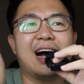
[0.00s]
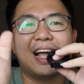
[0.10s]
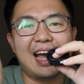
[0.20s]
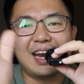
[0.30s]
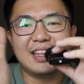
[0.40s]

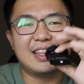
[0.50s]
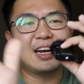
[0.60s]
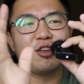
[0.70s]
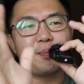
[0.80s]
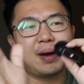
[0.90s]
Anything
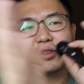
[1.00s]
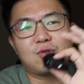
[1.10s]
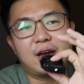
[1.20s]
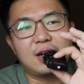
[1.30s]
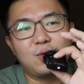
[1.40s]
like you pack
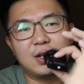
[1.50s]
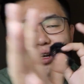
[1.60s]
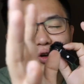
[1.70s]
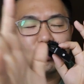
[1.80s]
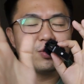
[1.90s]
together with a
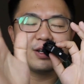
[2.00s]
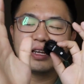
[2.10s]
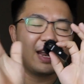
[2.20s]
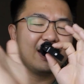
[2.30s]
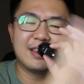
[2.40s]
loan,
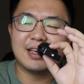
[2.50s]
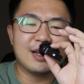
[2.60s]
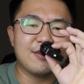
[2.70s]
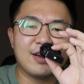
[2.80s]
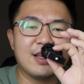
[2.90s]
anything,
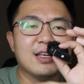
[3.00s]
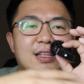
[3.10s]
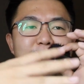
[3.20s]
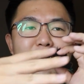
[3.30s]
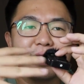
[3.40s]
right?
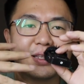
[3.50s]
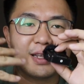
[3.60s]
But